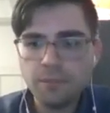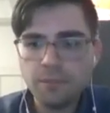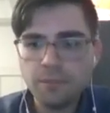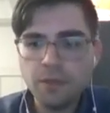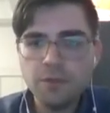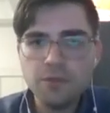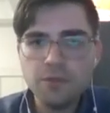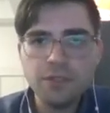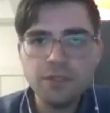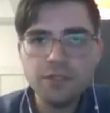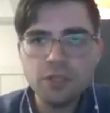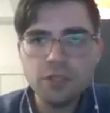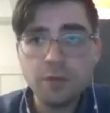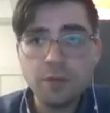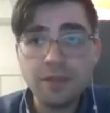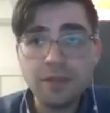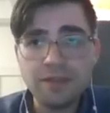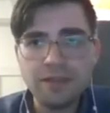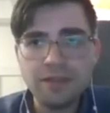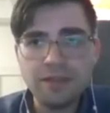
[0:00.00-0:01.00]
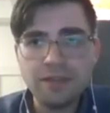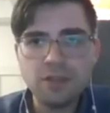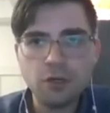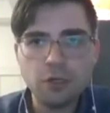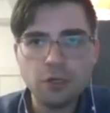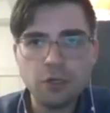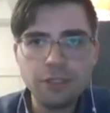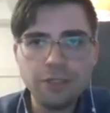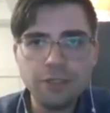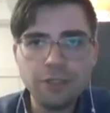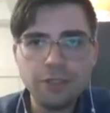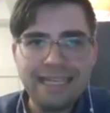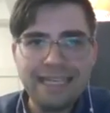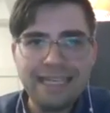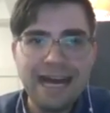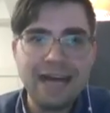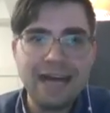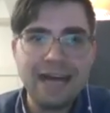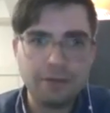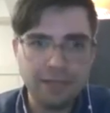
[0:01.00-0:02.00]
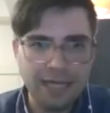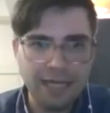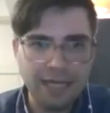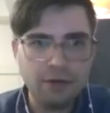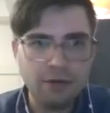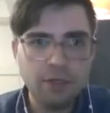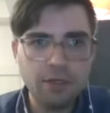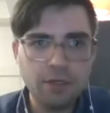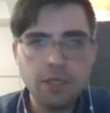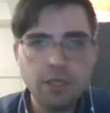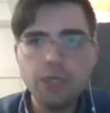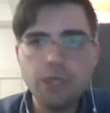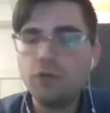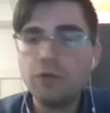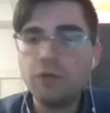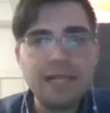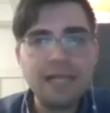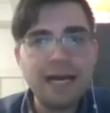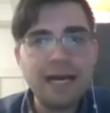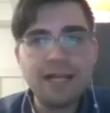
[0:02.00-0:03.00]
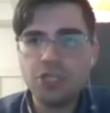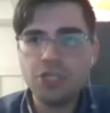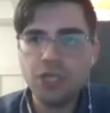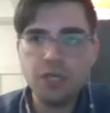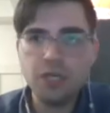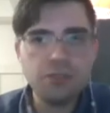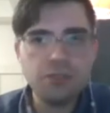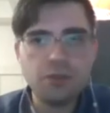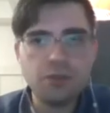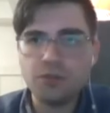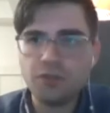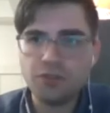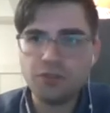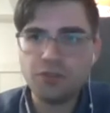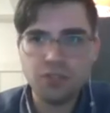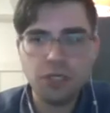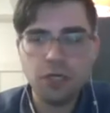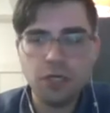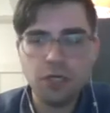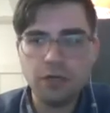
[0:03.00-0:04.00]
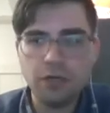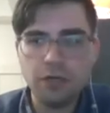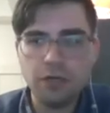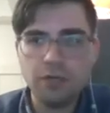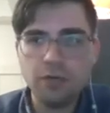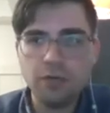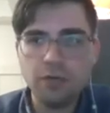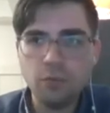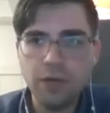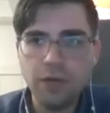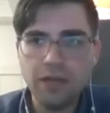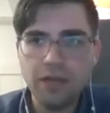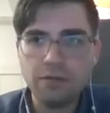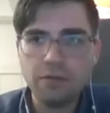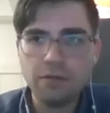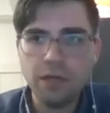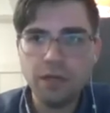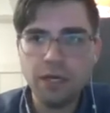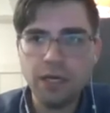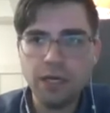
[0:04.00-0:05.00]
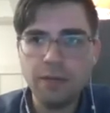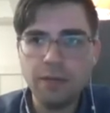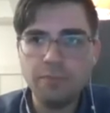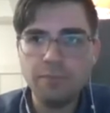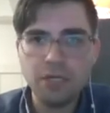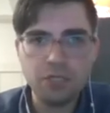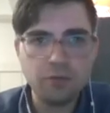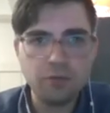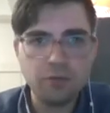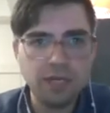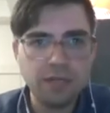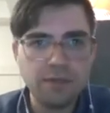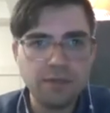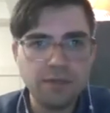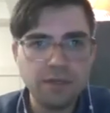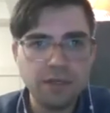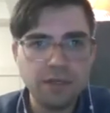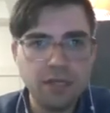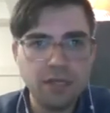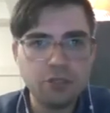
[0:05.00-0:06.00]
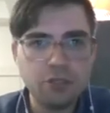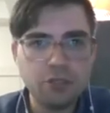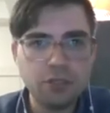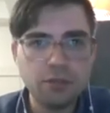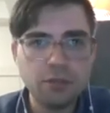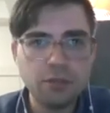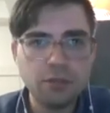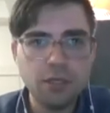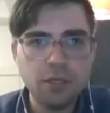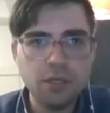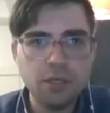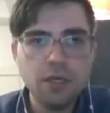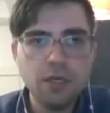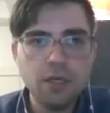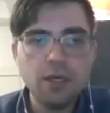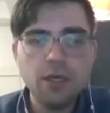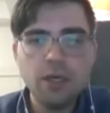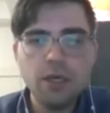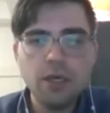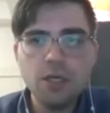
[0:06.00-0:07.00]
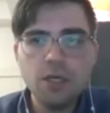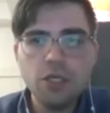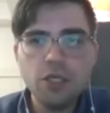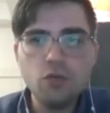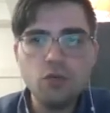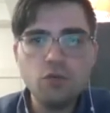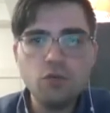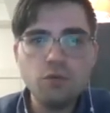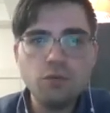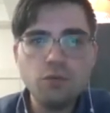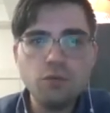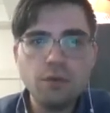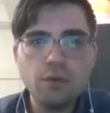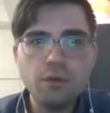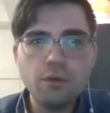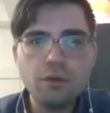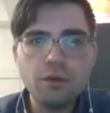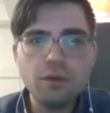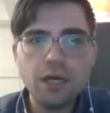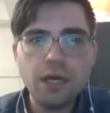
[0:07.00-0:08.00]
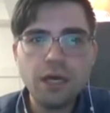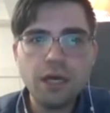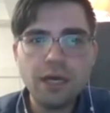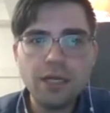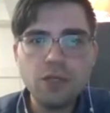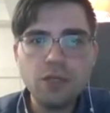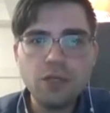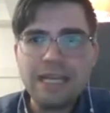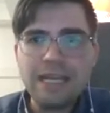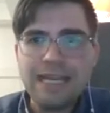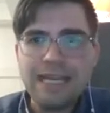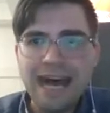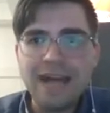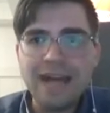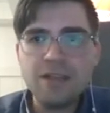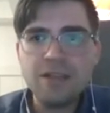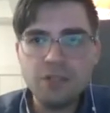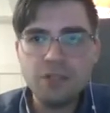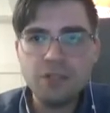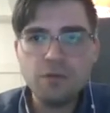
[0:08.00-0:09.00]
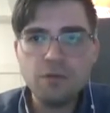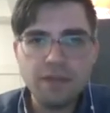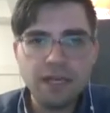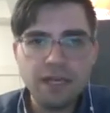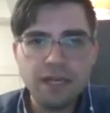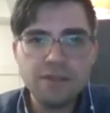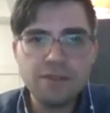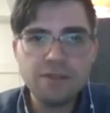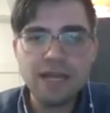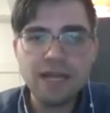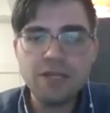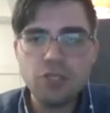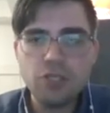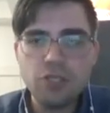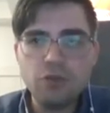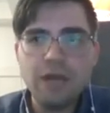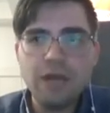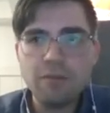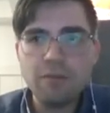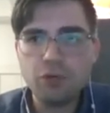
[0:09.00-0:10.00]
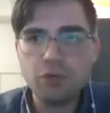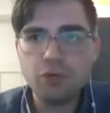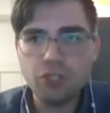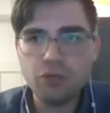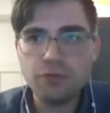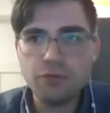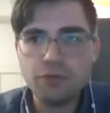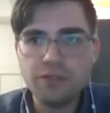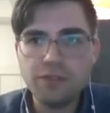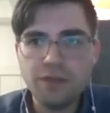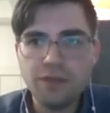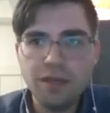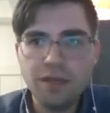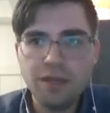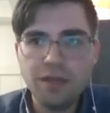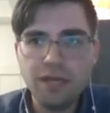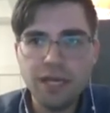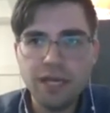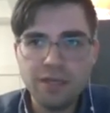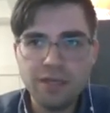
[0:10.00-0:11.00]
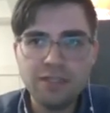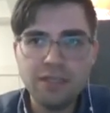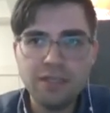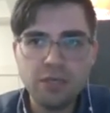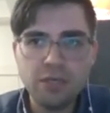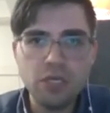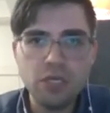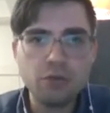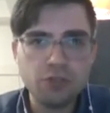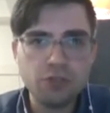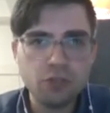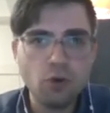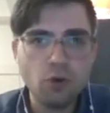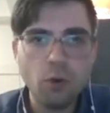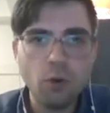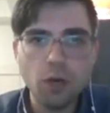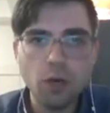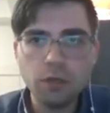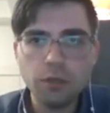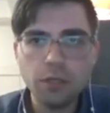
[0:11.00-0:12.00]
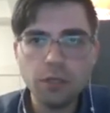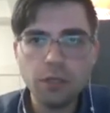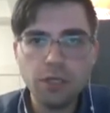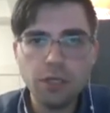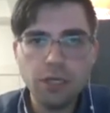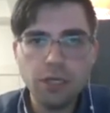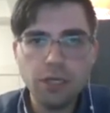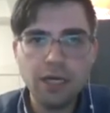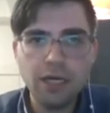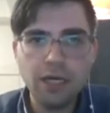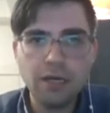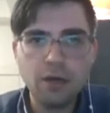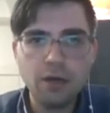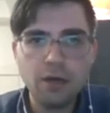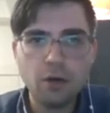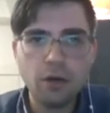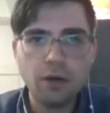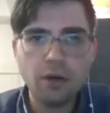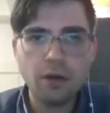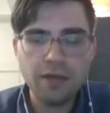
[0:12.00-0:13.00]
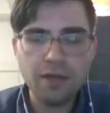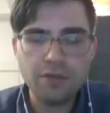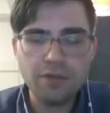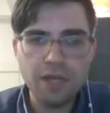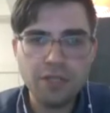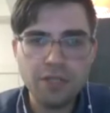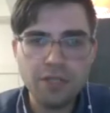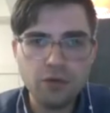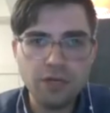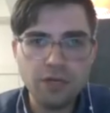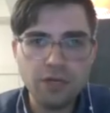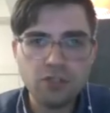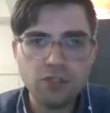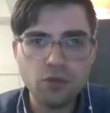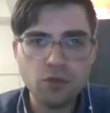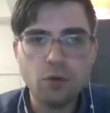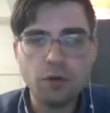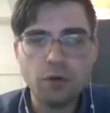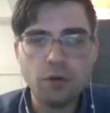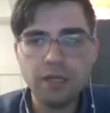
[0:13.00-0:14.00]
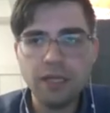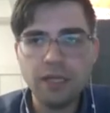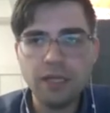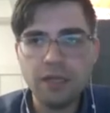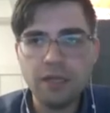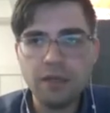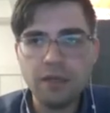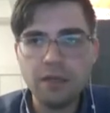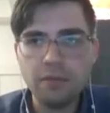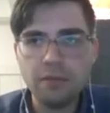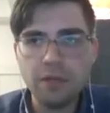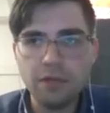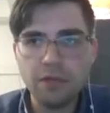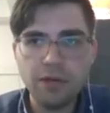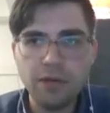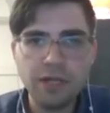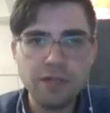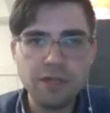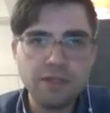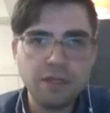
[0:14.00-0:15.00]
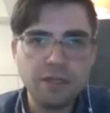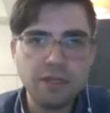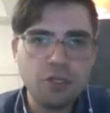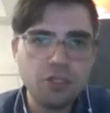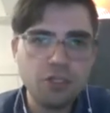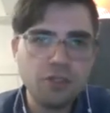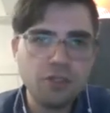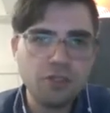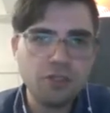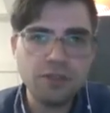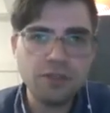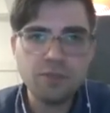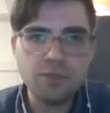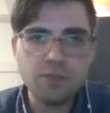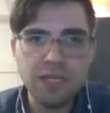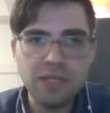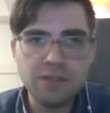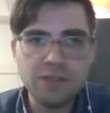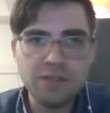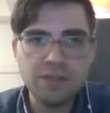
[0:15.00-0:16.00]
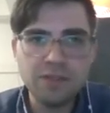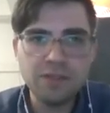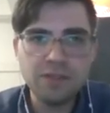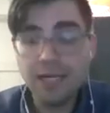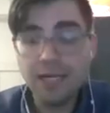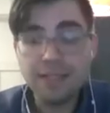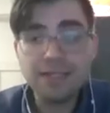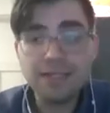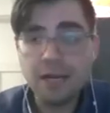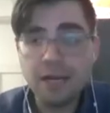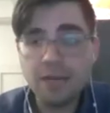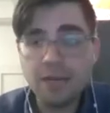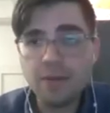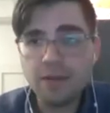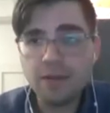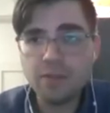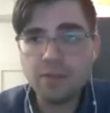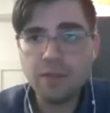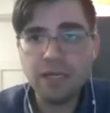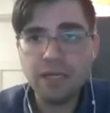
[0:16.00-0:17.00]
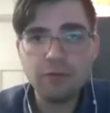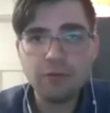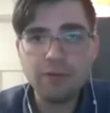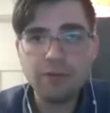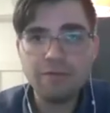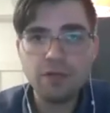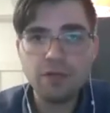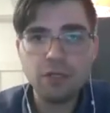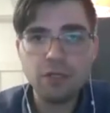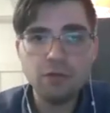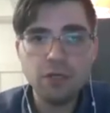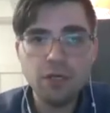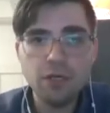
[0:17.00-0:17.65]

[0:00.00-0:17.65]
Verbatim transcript: So let's talk about the things that are clearly not allowed. You cannot change Social Security with um, budget reconciliation. You, uh, you cannot do things that do not produce a CBO score uh, or uh, that do not score in, in reconciliation. So this means it's got to be about spending and revenue.